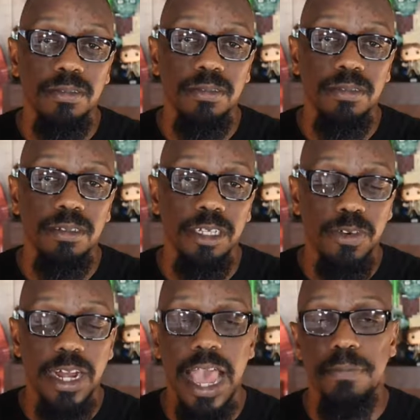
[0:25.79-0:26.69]
than what
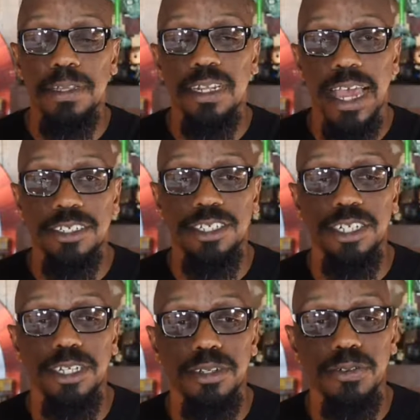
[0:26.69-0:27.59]
happened last
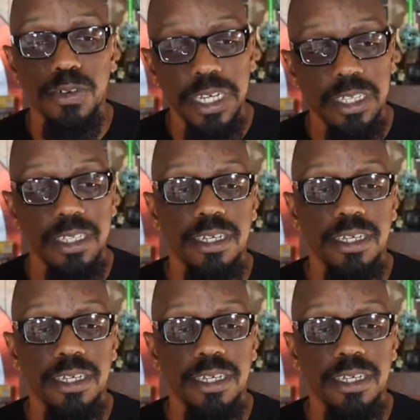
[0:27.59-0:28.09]
year with